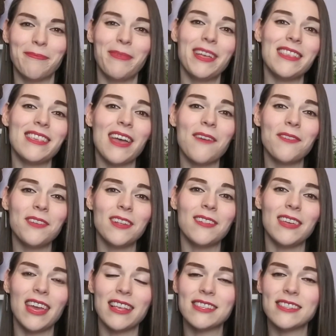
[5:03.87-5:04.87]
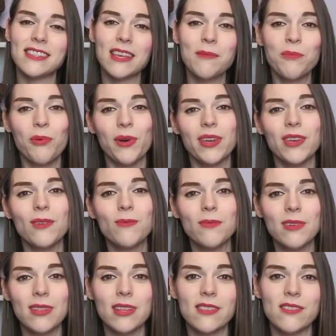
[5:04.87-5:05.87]
But definitely at some point, you
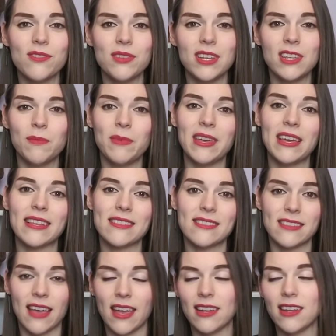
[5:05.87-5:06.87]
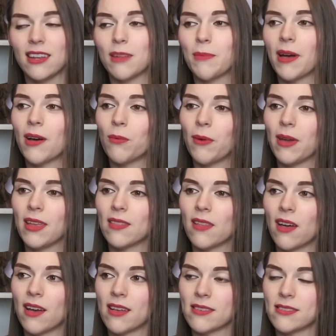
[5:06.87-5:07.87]
really do need to be excited about weight
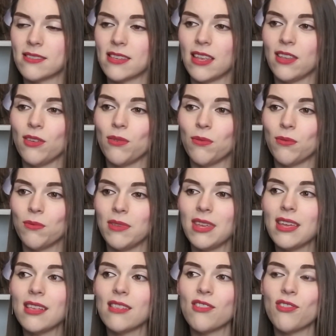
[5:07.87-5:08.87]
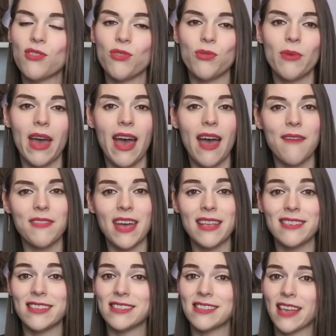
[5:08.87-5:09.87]
loss and you need to have
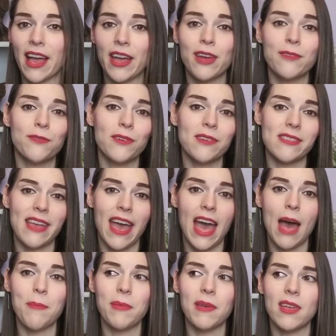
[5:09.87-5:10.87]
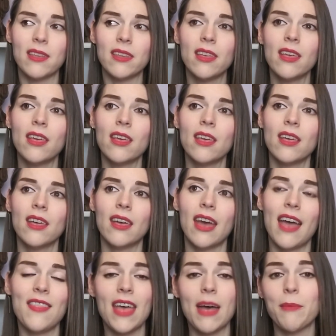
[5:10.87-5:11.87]
that desire for it to happen
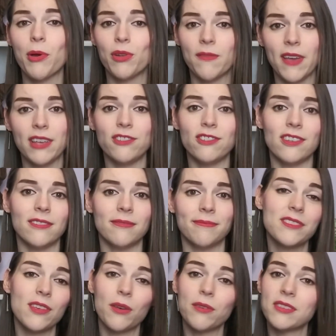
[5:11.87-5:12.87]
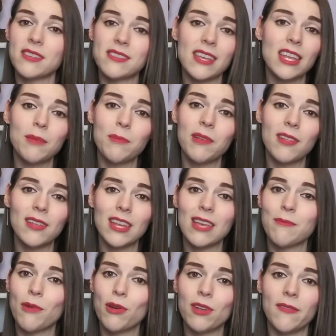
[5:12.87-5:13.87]
and that motivation. So sustainability
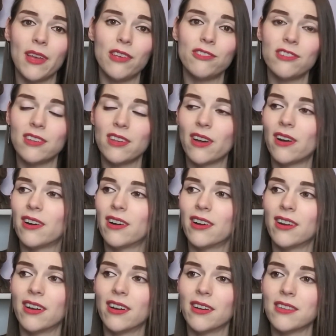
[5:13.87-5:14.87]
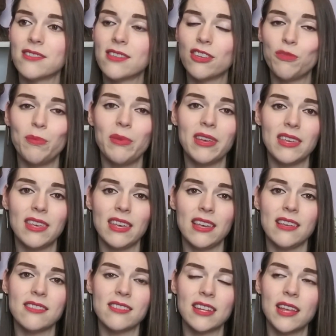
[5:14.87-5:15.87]
and motivation are such big
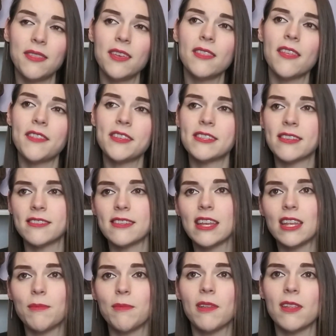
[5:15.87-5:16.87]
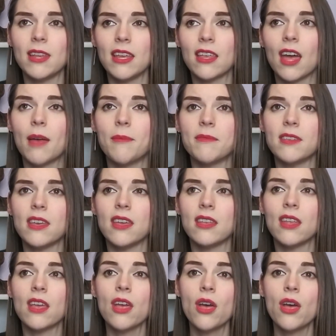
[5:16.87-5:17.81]
keys. And I think that the sustainability comes in